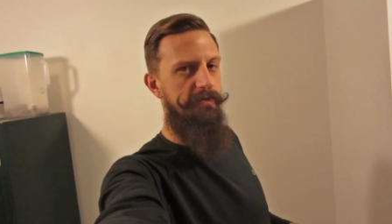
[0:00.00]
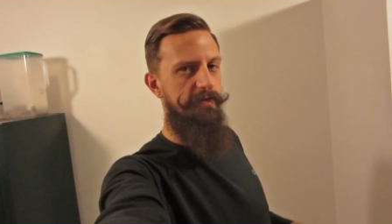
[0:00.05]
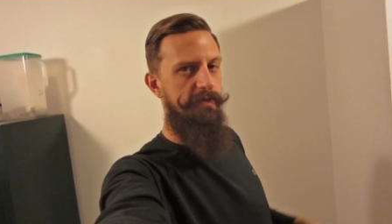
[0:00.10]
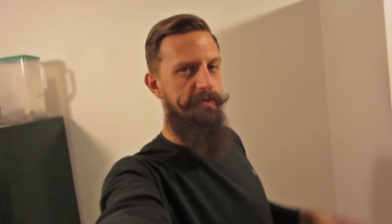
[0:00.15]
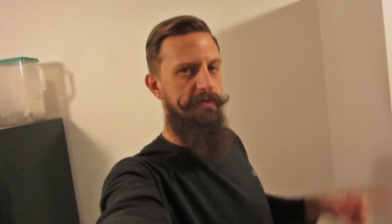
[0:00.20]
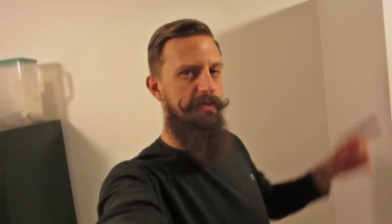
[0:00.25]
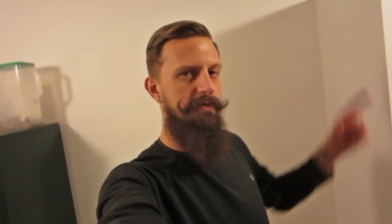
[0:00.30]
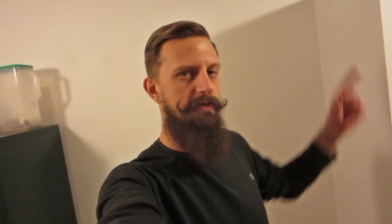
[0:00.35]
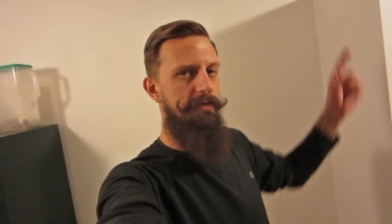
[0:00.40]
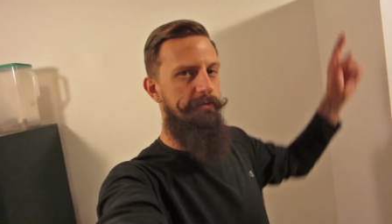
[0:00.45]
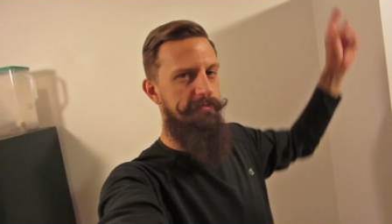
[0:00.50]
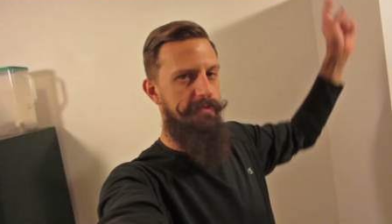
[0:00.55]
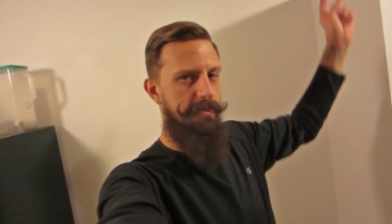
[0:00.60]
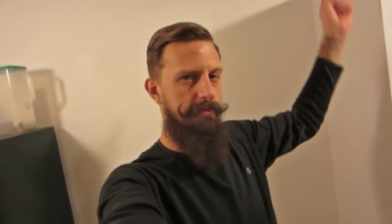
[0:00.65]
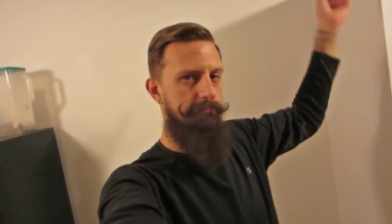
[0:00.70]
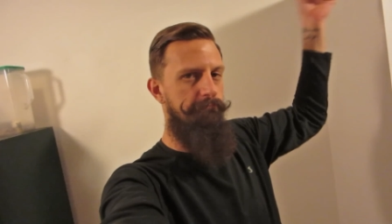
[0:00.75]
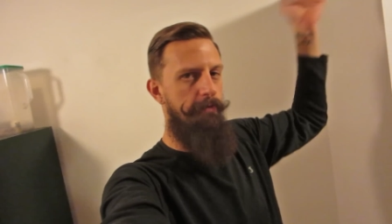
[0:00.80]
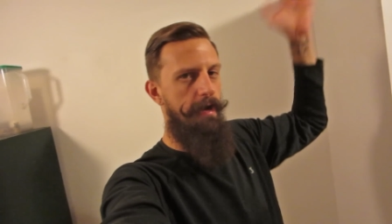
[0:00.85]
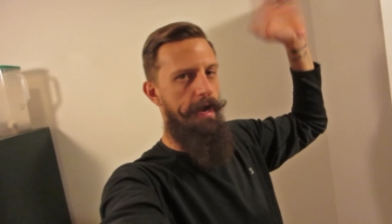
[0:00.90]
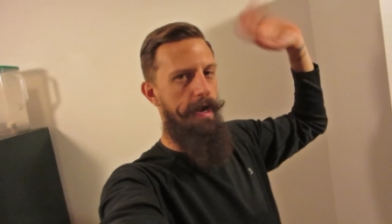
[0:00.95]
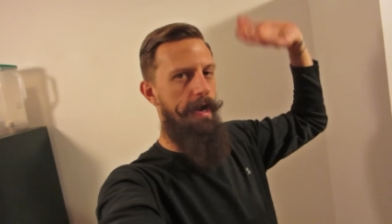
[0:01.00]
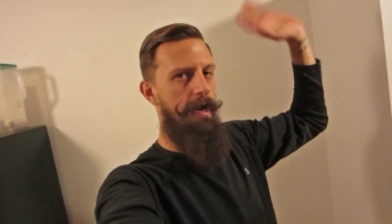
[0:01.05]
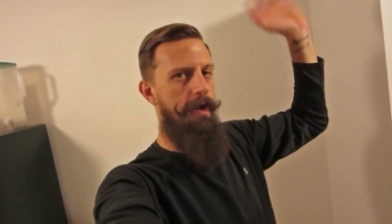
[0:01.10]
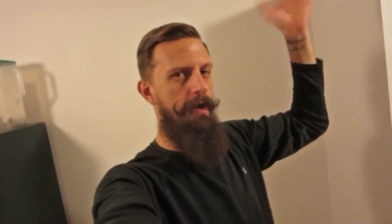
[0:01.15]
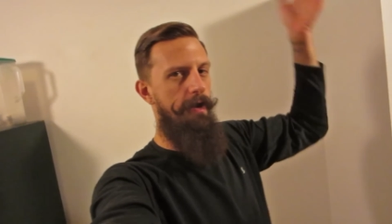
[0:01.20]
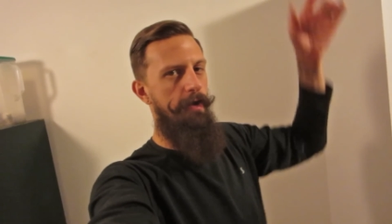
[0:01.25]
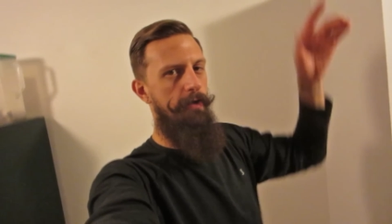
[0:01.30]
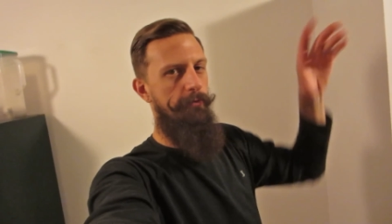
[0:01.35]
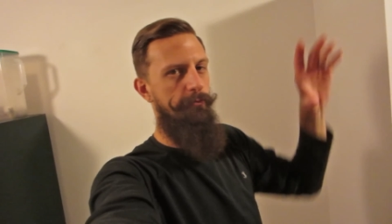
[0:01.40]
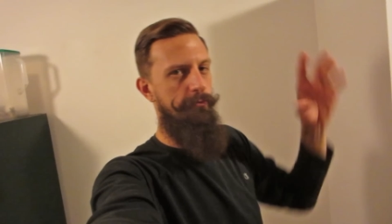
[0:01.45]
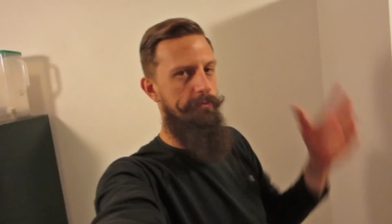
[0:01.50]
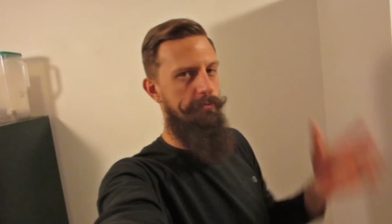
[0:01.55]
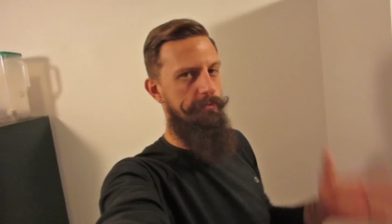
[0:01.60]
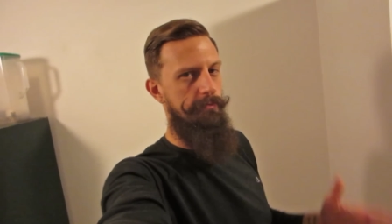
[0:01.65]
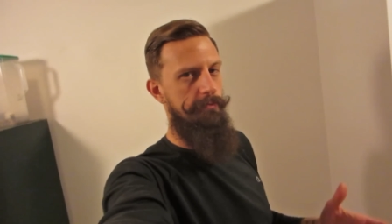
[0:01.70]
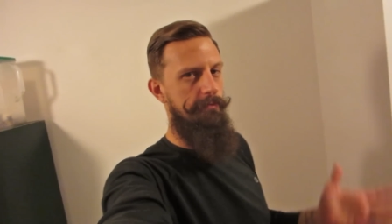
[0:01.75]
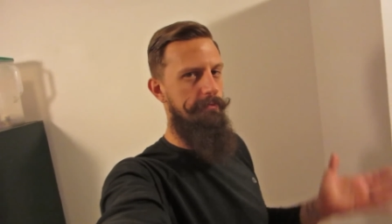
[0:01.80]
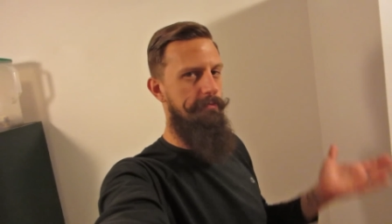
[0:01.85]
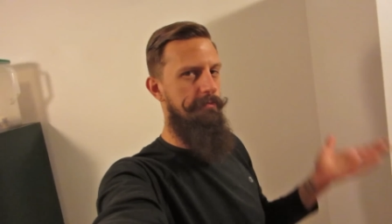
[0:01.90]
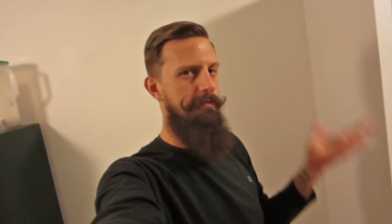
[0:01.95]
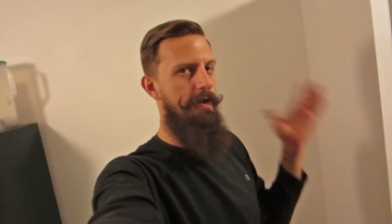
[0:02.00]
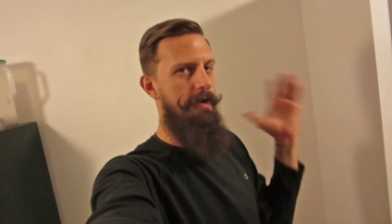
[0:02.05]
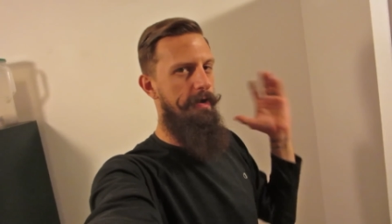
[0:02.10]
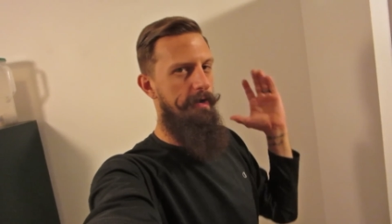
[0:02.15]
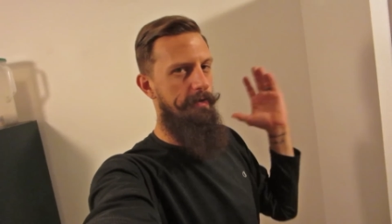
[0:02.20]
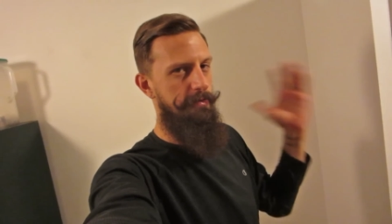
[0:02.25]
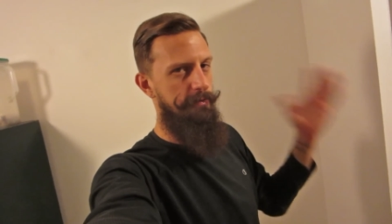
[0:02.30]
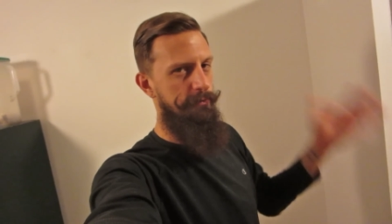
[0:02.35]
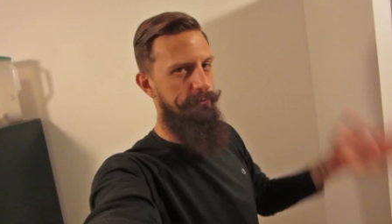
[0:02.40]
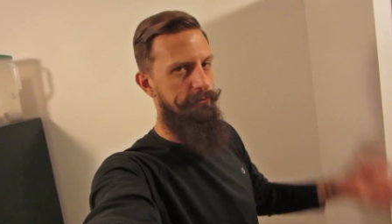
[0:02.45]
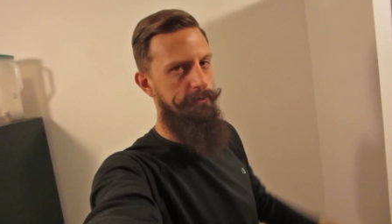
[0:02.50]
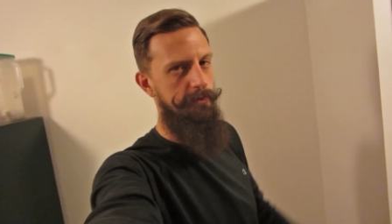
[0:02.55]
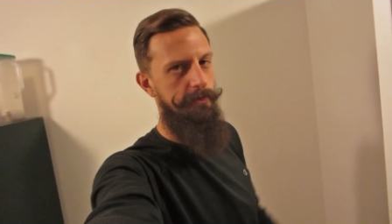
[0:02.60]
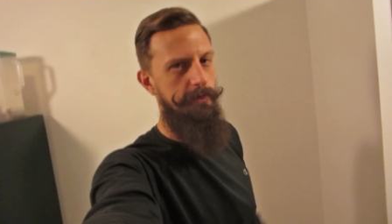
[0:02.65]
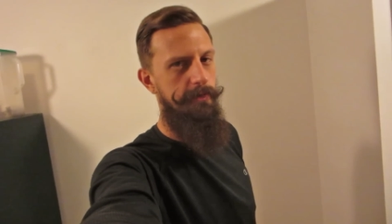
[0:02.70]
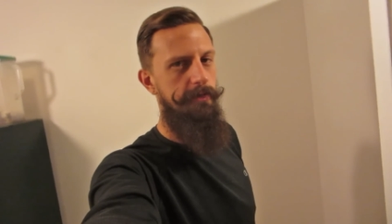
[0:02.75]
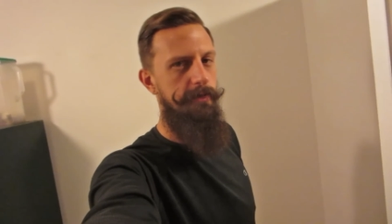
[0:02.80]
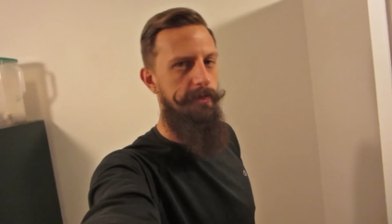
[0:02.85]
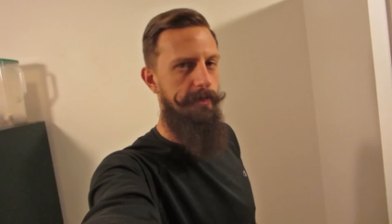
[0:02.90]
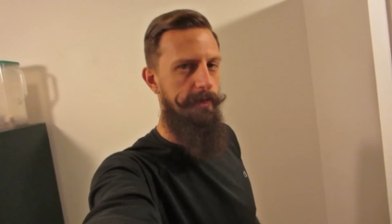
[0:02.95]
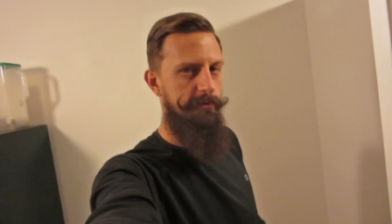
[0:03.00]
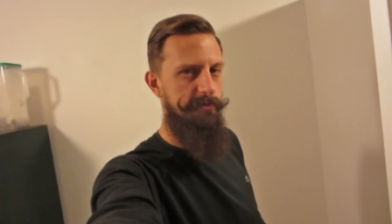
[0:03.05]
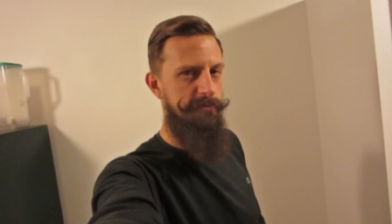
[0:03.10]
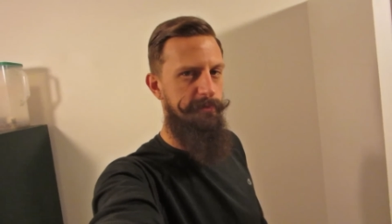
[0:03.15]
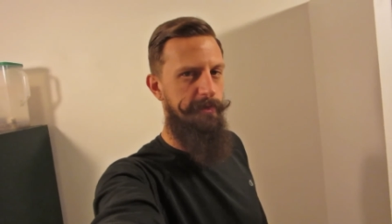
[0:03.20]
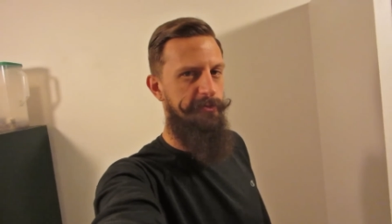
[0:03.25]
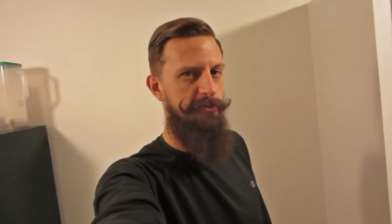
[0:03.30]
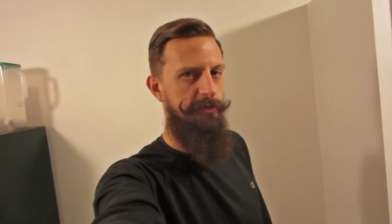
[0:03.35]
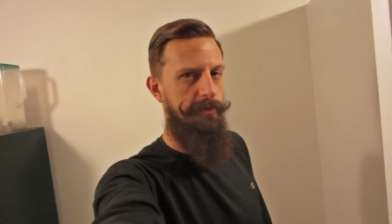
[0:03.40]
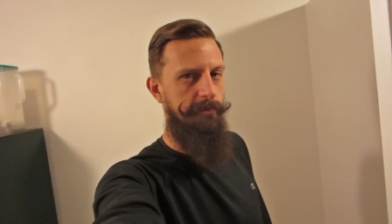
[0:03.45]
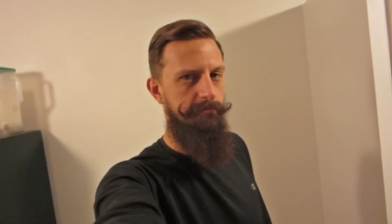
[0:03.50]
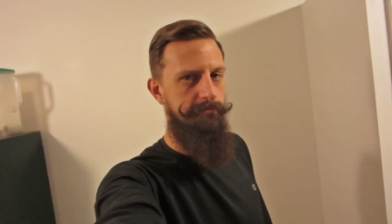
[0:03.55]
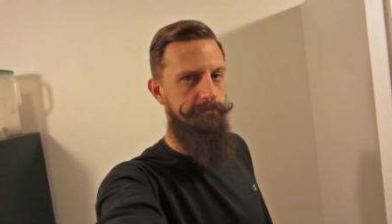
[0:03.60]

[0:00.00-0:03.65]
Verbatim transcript: And then I was like, wow, who are you? That was my dream.